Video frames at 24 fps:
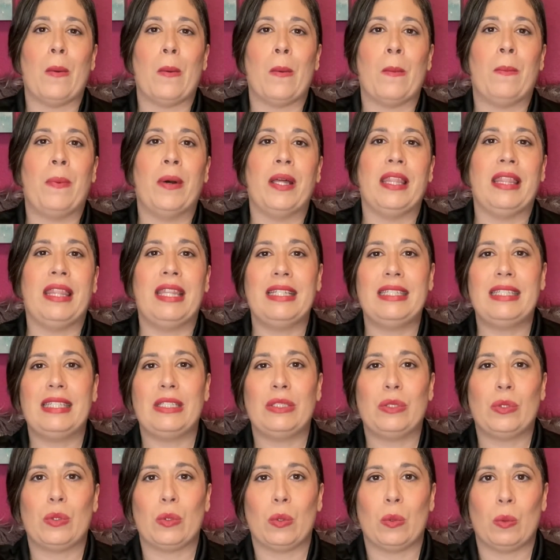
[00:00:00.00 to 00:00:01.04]
But this
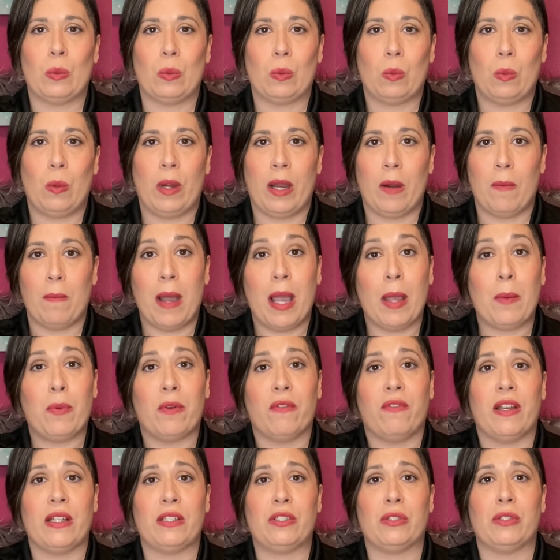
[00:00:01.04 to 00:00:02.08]
is where my
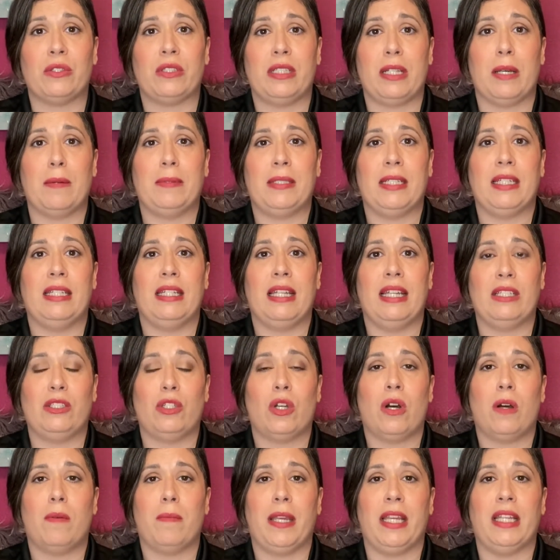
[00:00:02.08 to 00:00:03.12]
professor stepped in and taught me.